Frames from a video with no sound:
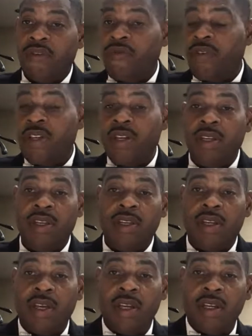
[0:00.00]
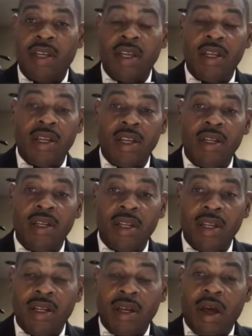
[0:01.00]
defending
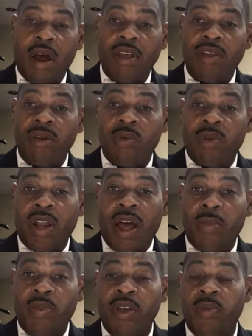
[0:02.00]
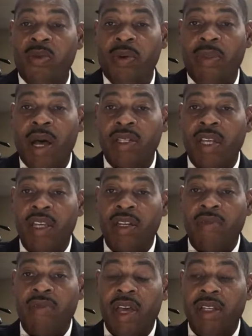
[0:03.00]
and arguing with our people about
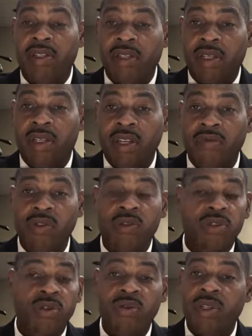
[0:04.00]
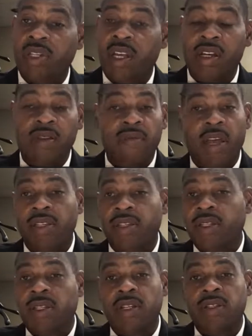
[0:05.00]
taking the vaccine. If you choose to take the
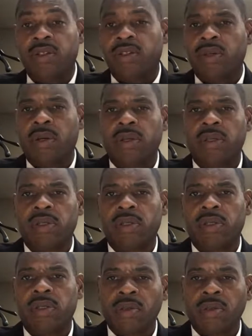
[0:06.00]
vaccine, that's your choice.